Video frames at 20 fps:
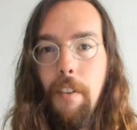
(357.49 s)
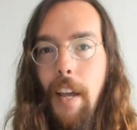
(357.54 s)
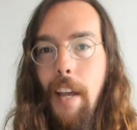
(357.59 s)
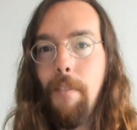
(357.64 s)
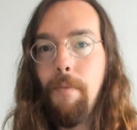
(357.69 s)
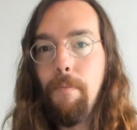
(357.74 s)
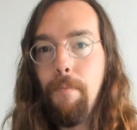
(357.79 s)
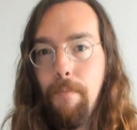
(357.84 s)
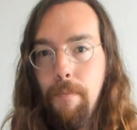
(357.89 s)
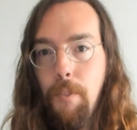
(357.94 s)

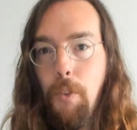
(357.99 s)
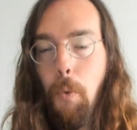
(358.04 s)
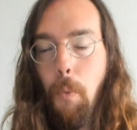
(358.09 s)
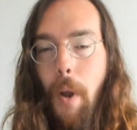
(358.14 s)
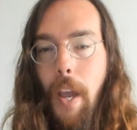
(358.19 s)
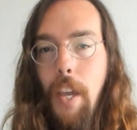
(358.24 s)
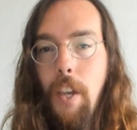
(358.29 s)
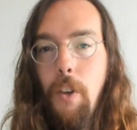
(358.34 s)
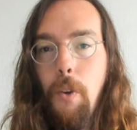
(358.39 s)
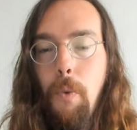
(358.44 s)
and the
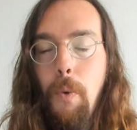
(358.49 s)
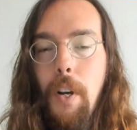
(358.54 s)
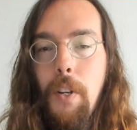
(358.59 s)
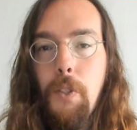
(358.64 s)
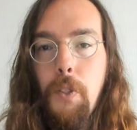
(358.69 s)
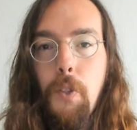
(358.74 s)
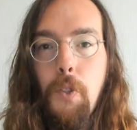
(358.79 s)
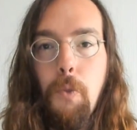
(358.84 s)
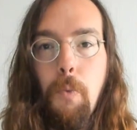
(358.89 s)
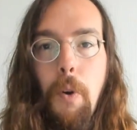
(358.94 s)
way
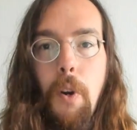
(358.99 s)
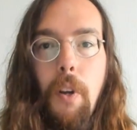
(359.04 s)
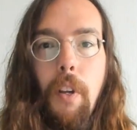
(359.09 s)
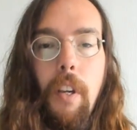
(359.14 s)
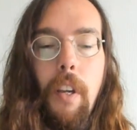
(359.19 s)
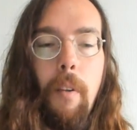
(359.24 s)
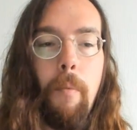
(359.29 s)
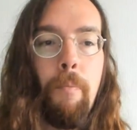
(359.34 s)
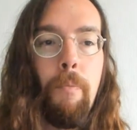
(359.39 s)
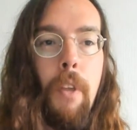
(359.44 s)
U.S. is
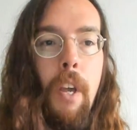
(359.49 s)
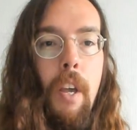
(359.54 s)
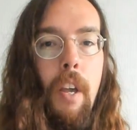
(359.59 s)
working.